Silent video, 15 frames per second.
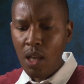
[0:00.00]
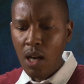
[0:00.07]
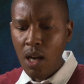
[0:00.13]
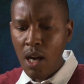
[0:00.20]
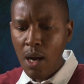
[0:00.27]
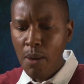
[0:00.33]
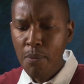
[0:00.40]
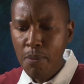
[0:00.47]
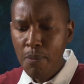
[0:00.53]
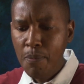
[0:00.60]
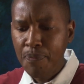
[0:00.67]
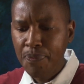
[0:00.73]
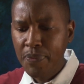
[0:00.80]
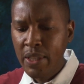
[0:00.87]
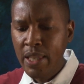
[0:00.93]

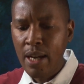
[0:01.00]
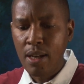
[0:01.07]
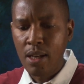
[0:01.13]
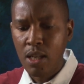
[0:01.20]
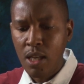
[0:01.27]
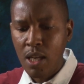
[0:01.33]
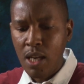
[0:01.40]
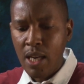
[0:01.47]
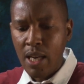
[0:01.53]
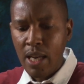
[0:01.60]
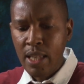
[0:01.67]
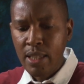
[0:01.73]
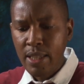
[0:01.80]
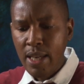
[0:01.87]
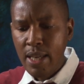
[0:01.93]
yeah,
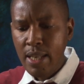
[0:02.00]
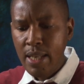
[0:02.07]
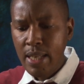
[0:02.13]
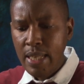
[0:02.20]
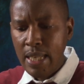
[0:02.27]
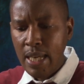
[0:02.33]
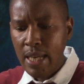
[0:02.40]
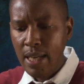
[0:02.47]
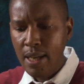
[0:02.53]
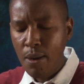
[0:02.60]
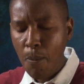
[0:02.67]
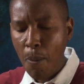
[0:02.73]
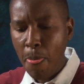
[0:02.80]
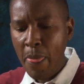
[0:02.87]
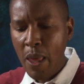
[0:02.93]
and then
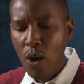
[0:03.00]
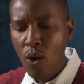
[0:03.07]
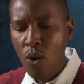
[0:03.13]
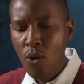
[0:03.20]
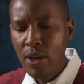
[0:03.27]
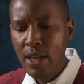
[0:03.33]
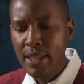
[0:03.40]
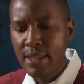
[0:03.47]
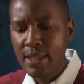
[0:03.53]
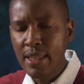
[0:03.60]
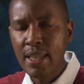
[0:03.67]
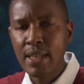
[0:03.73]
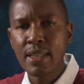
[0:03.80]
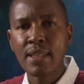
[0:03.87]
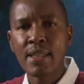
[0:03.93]
the only
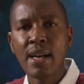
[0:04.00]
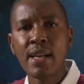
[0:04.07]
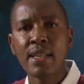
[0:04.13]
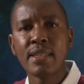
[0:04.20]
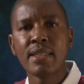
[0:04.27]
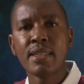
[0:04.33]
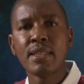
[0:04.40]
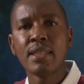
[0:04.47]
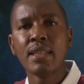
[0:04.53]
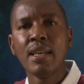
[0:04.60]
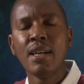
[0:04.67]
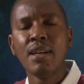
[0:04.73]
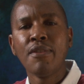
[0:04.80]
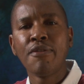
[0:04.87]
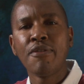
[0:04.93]
thing that
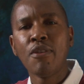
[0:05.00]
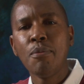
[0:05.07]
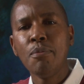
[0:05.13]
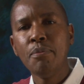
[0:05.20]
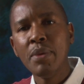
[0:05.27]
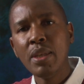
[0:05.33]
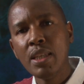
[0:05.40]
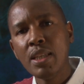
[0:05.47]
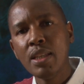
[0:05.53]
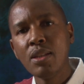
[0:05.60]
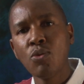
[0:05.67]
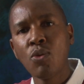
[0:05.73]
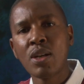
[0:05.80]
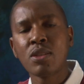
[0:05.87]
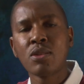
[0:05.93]
for me
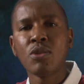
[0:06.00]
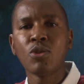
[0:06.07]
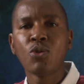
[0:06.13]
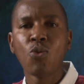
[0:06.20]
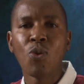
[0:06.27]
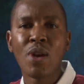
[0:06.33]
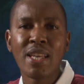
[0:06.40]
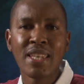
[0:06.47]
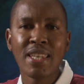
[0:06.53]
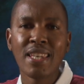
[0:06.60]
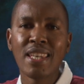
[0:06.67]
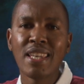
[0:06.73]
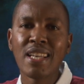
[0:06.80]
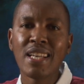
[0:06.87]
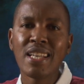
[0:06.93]
was not
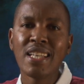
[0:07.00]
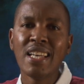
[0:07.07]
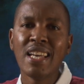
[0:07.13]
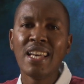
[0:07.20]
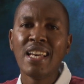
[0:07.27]
working,